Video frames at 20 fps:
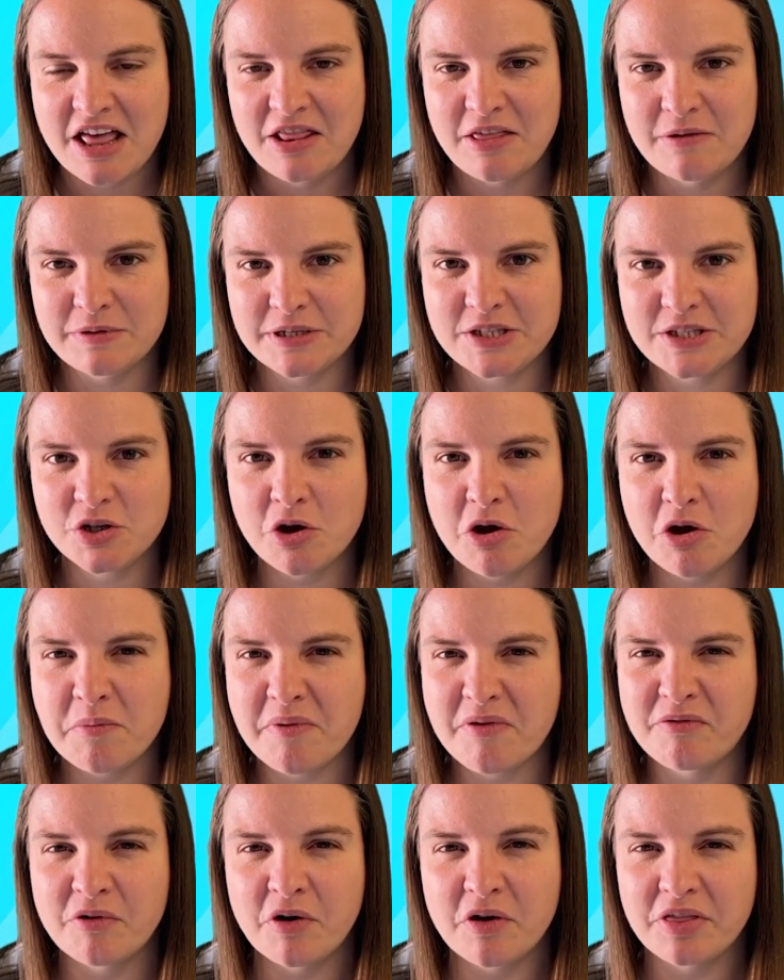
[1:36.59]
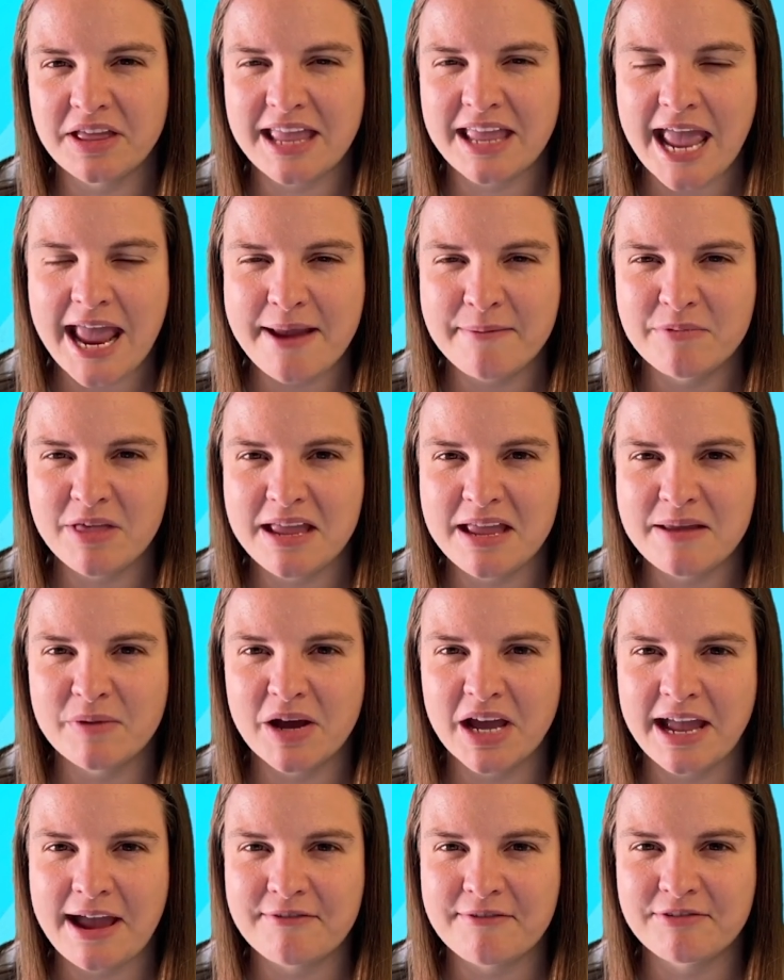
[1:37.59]
There was talk before the game that he
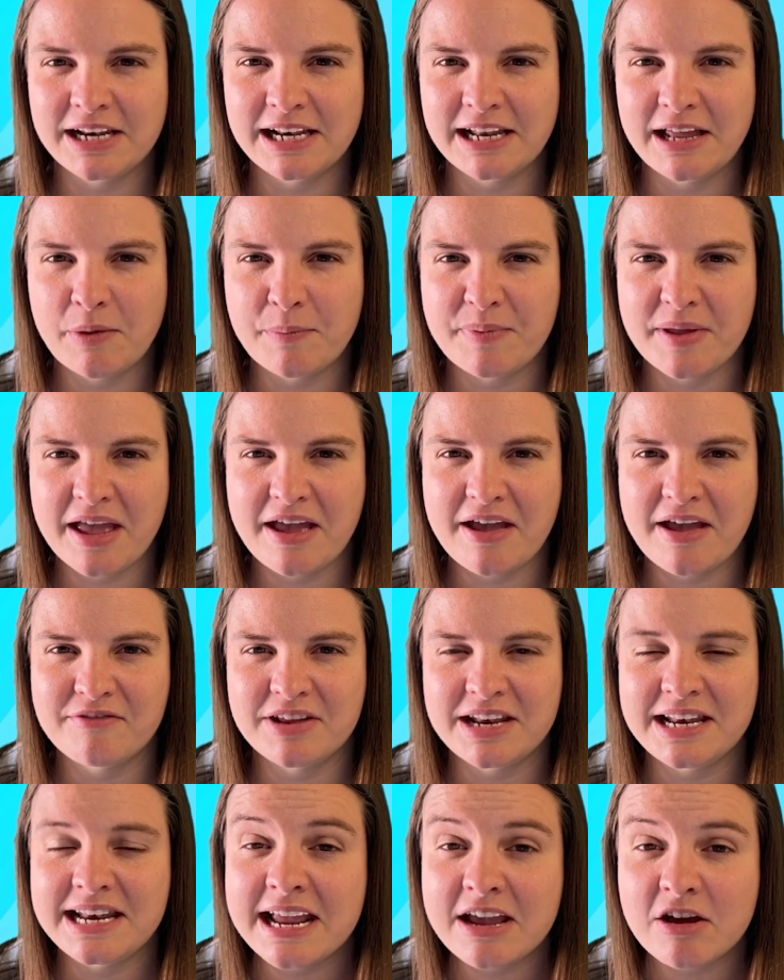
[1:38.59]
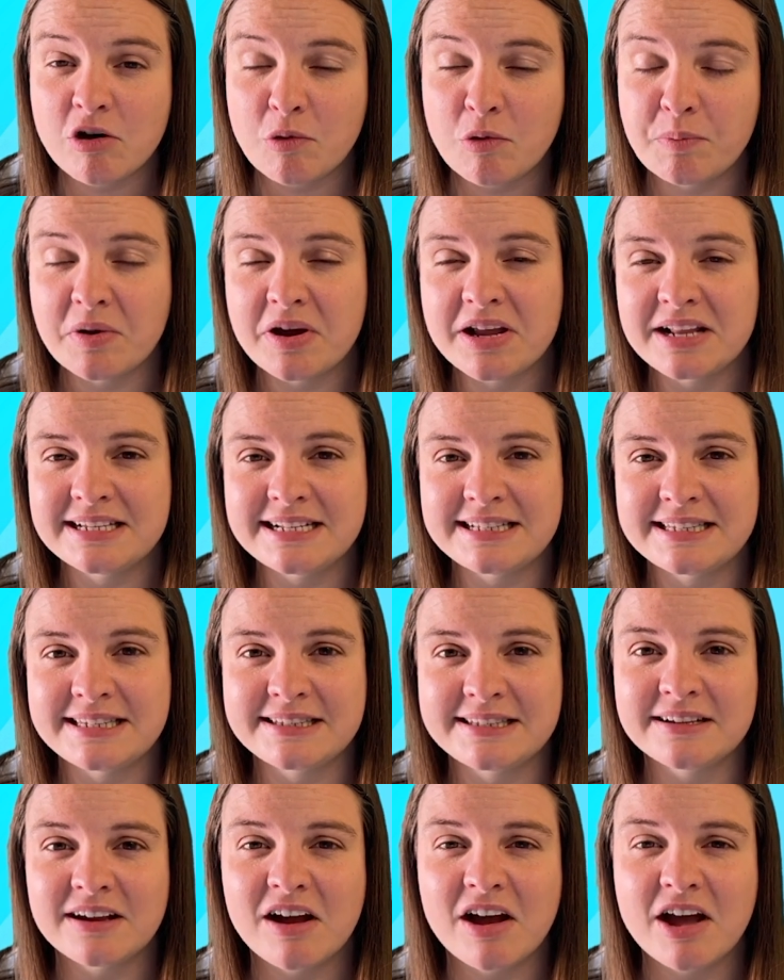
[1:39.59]
might have a little bit of a niggle, but he did
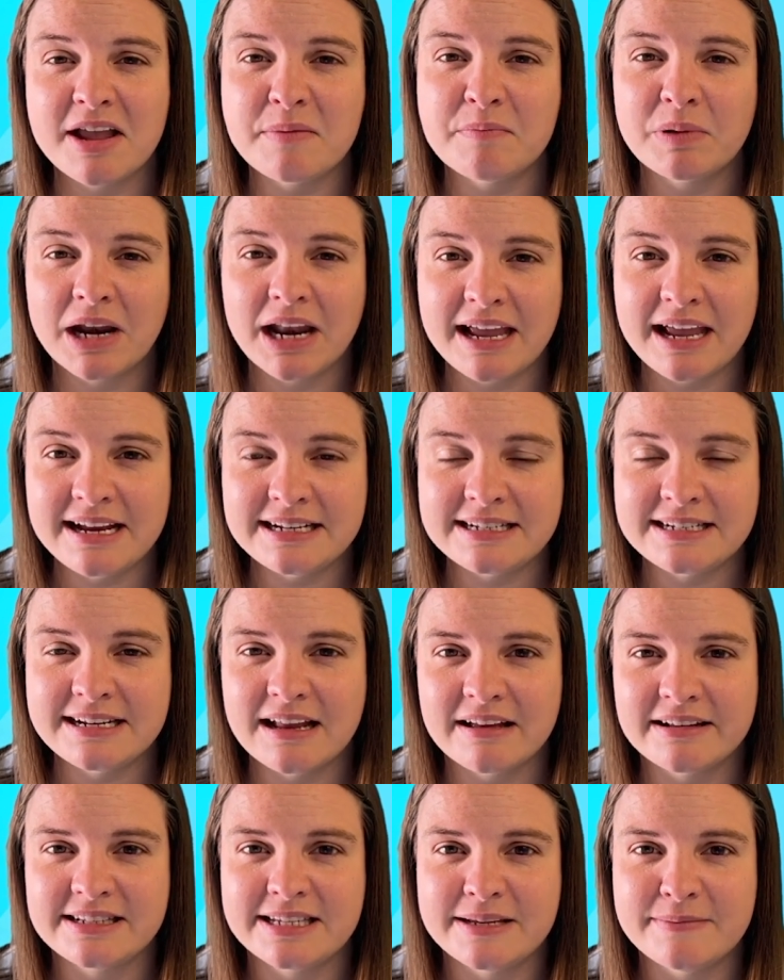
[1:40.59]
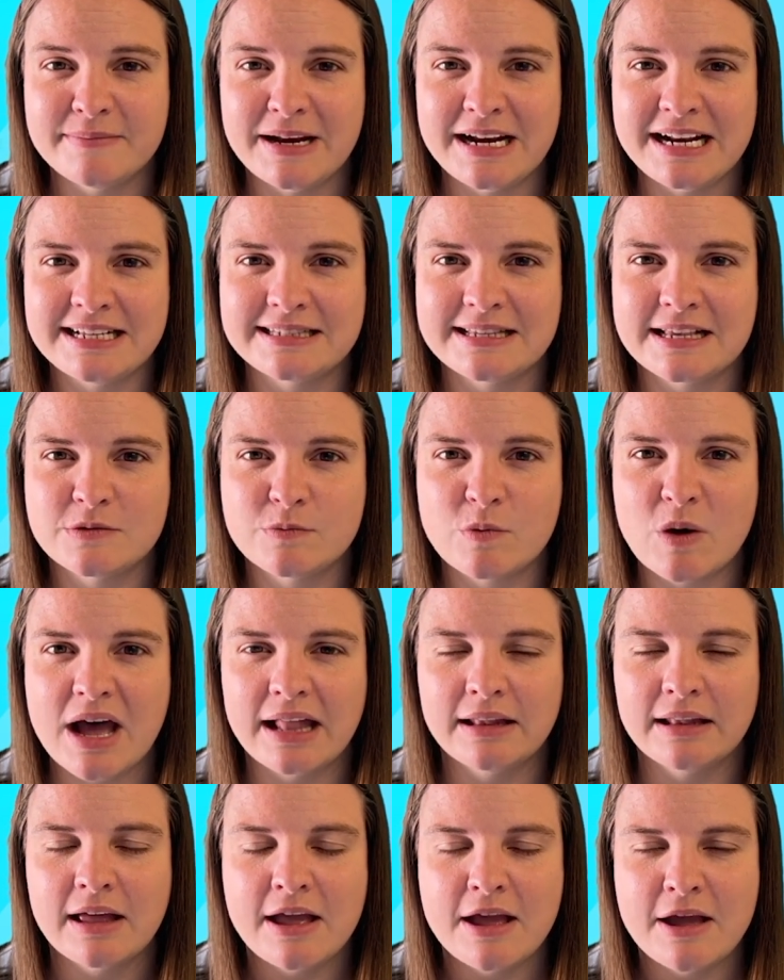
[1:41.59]
start. He played 90 minutes as
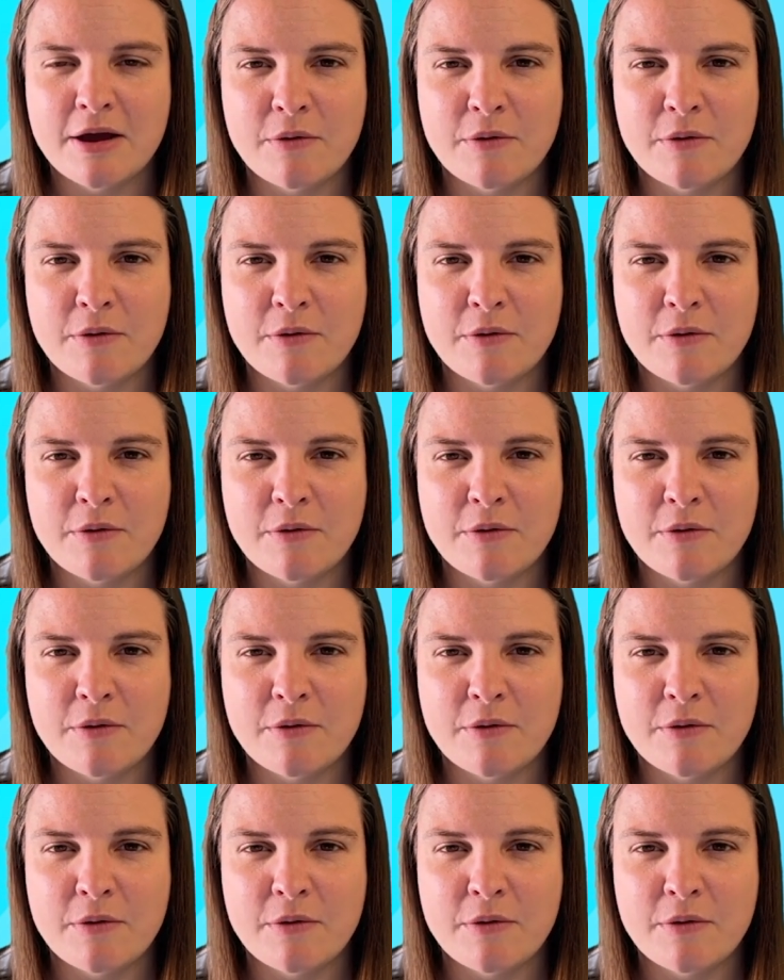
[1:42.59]
well.